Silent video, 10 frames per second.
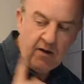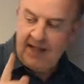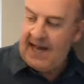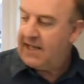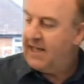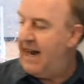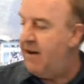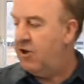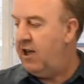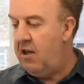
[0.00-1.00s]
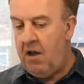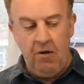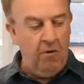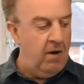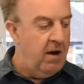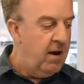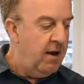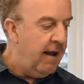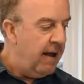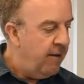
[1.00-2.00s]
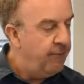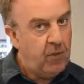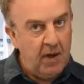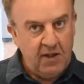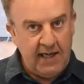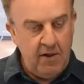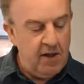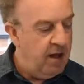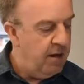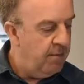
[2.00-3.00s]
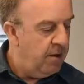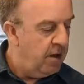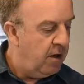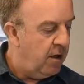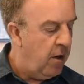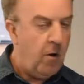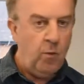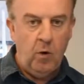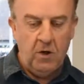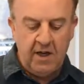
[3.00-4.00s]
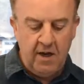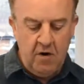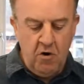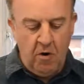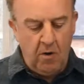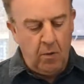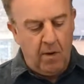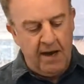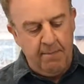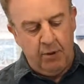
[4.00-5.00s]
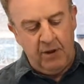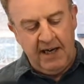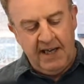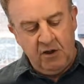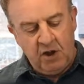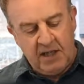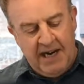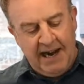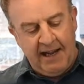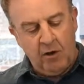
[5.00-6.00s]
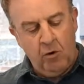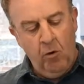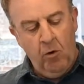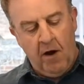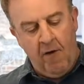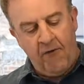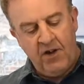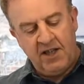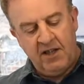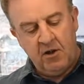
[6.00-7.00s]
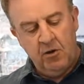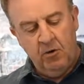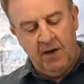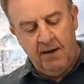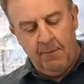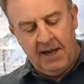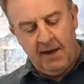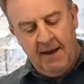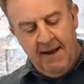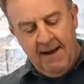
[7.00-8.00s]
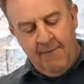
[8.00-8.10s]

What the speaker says: That's down to you. Take the hot water, not quite boiling, just let it cool off. This has cooled a little bit.